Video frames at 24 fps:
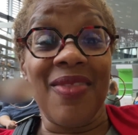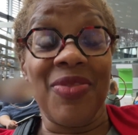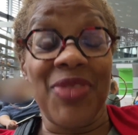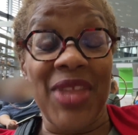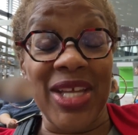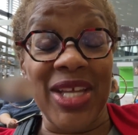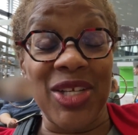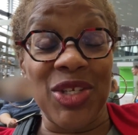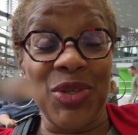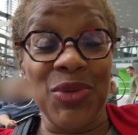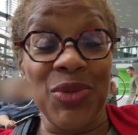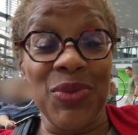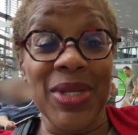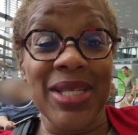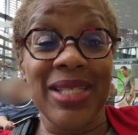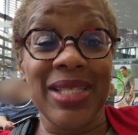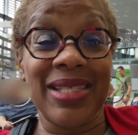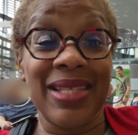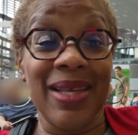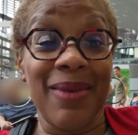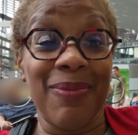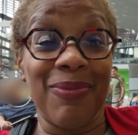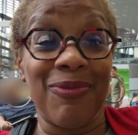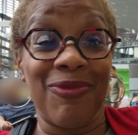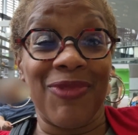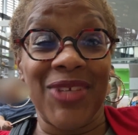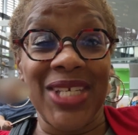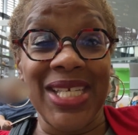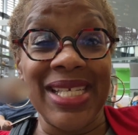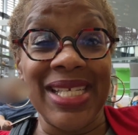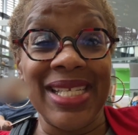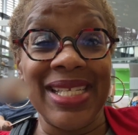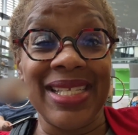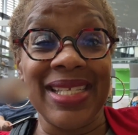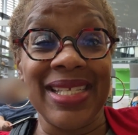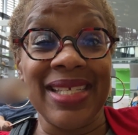They do accept
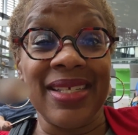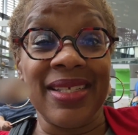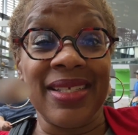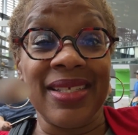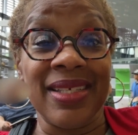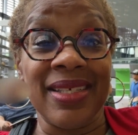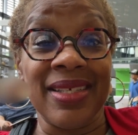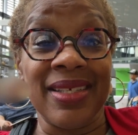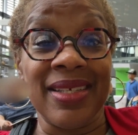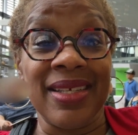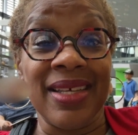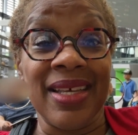Visa